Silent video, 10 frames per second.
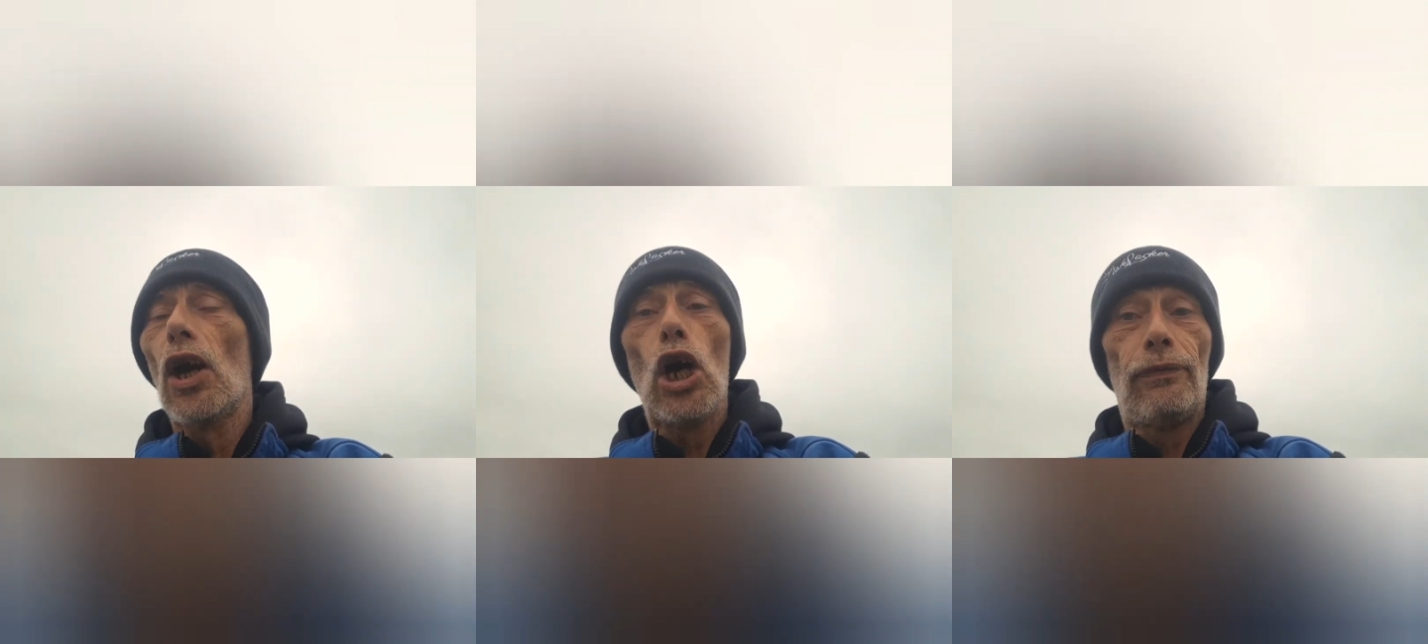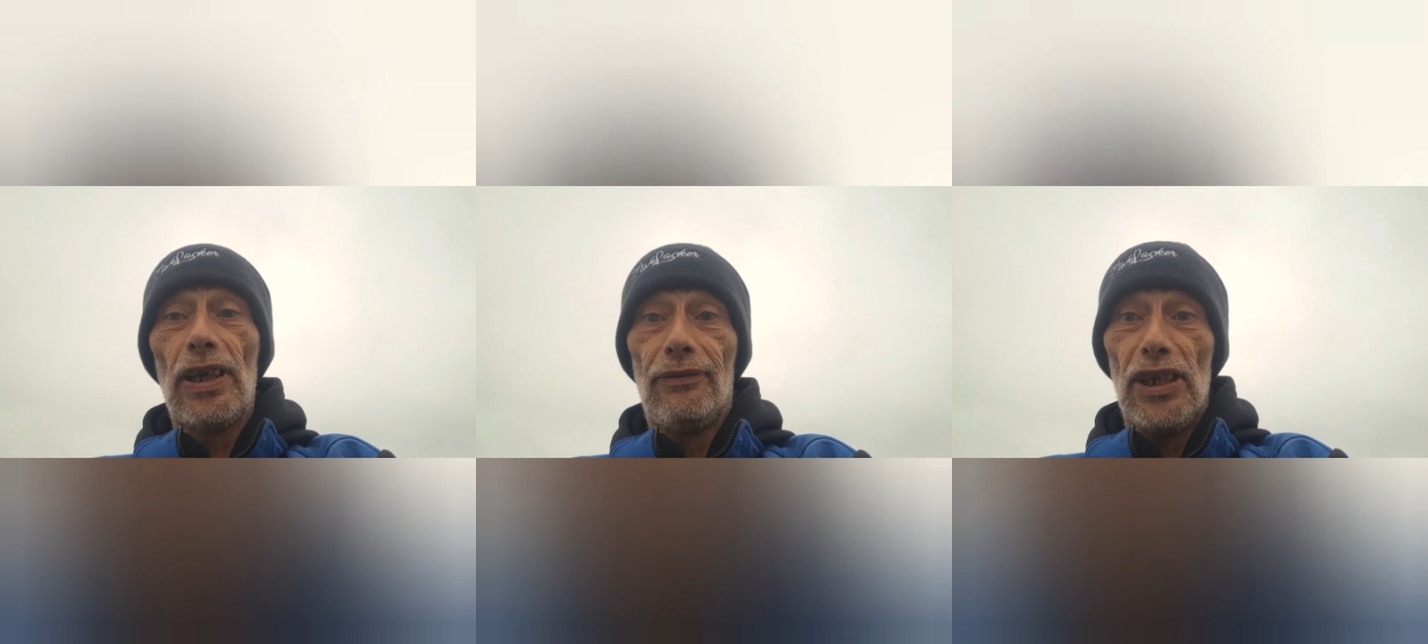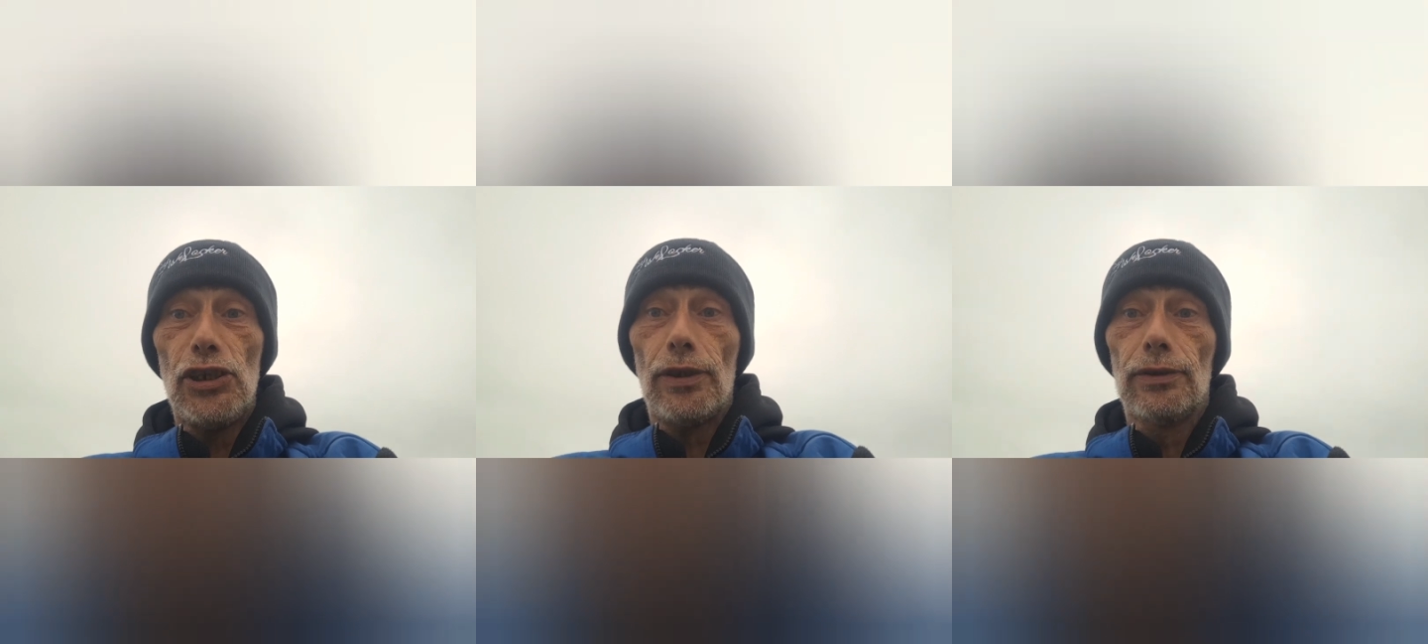Hopefully a
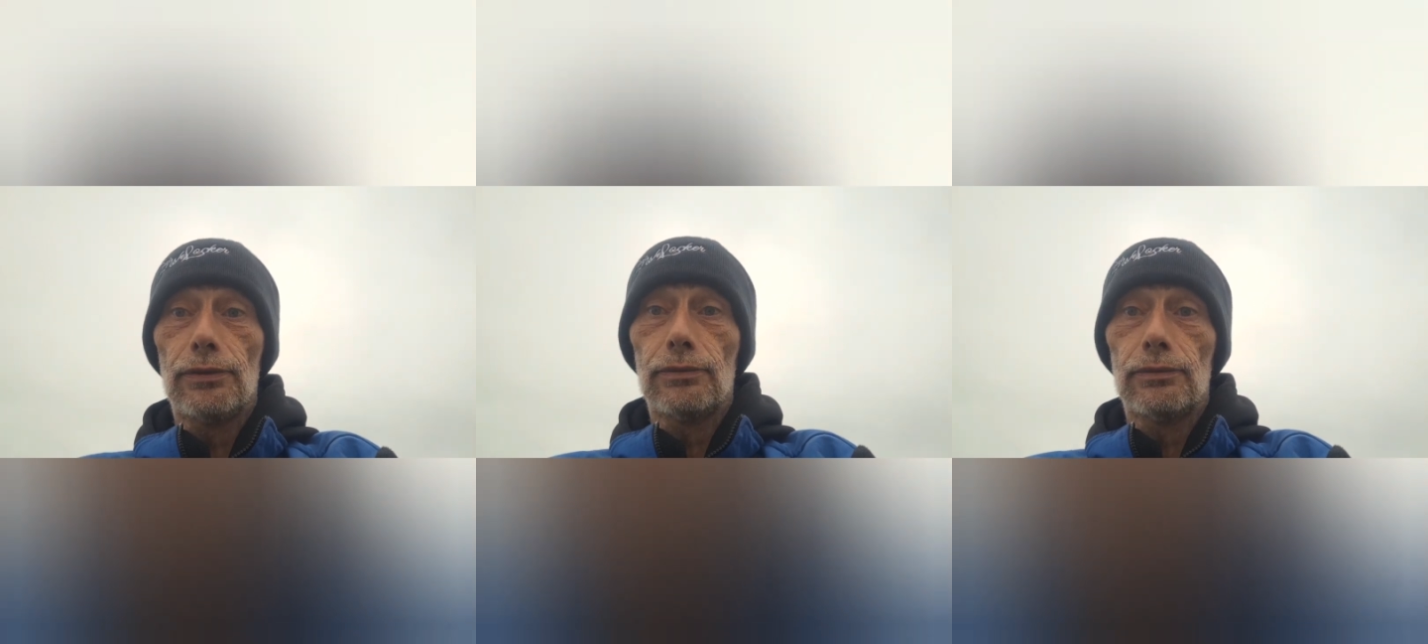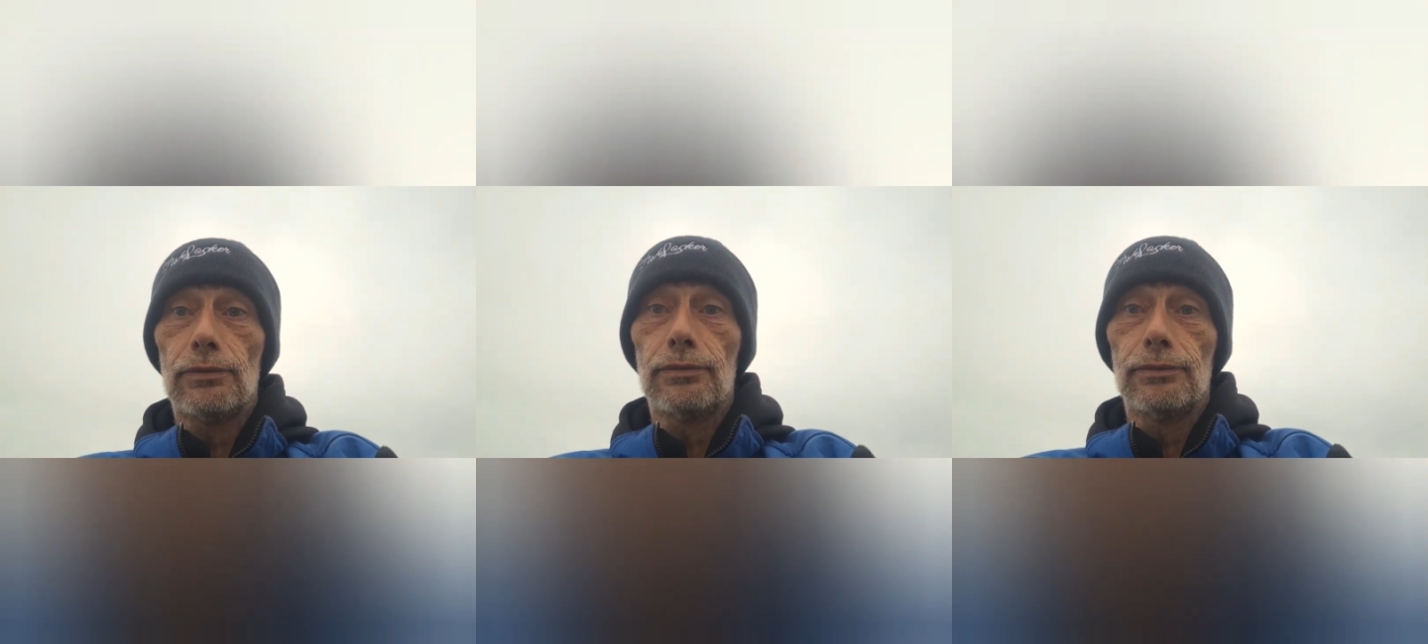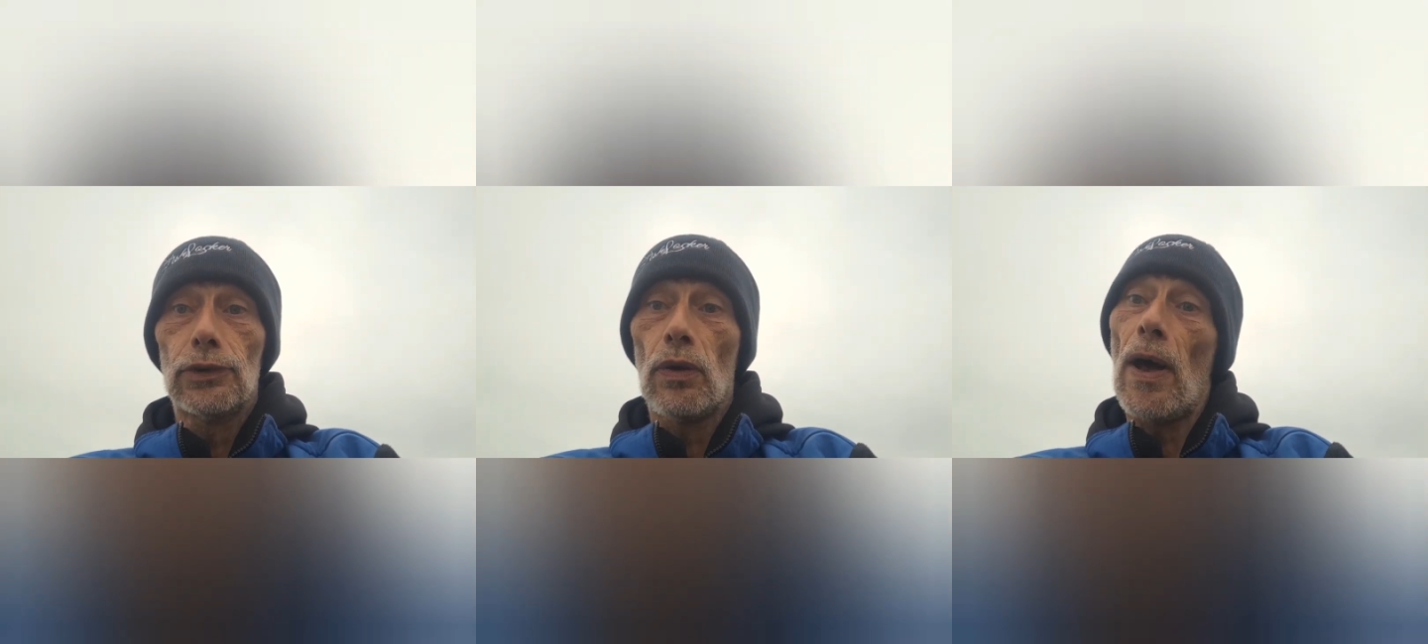fish.
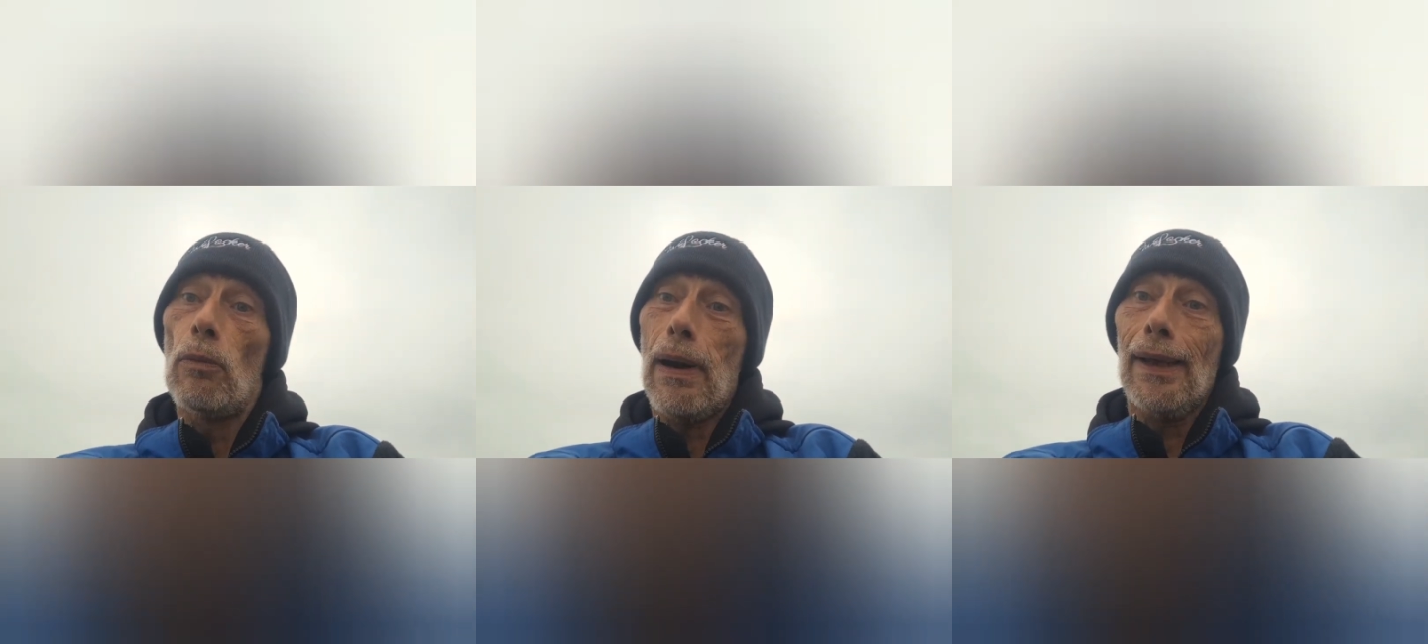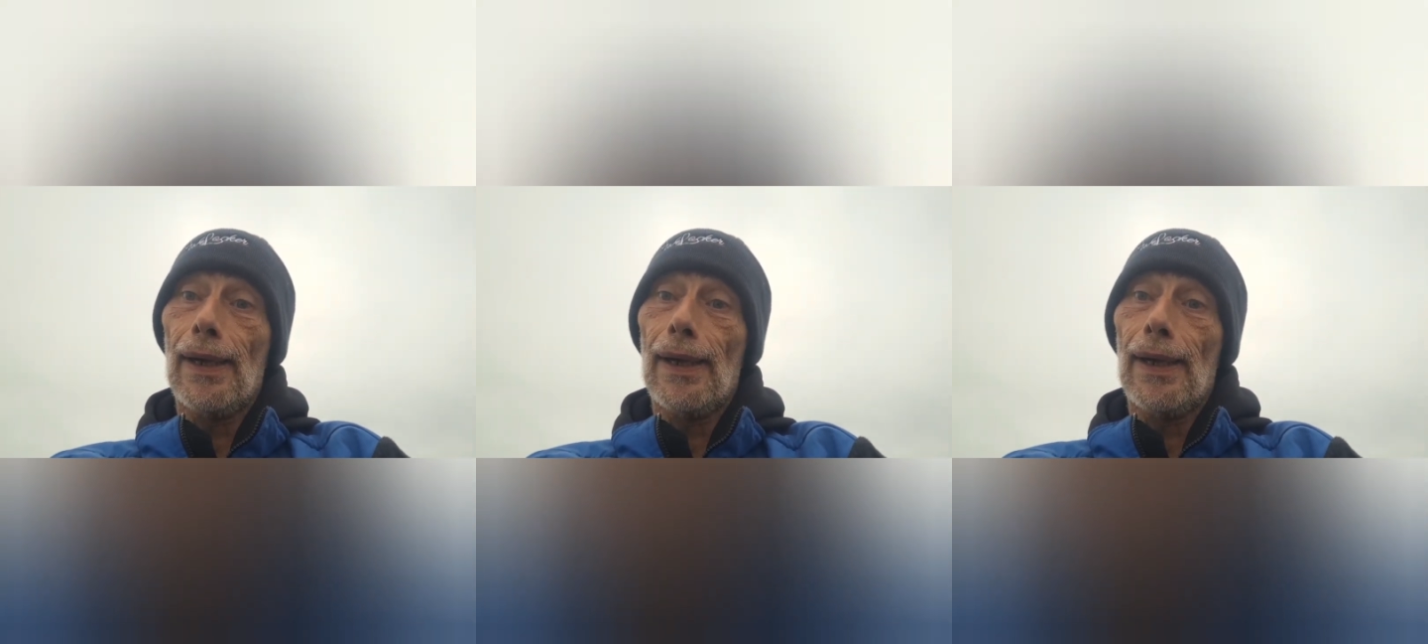Although I blanked